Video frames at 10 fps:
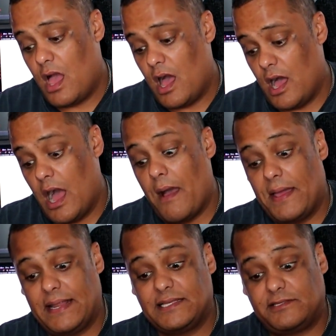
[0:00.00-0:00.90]

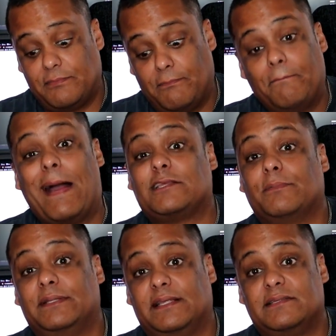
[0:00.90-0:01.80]
And that's the
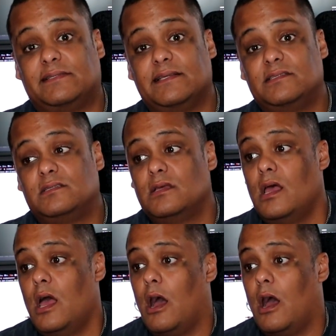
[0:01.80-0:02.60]
maximum distance.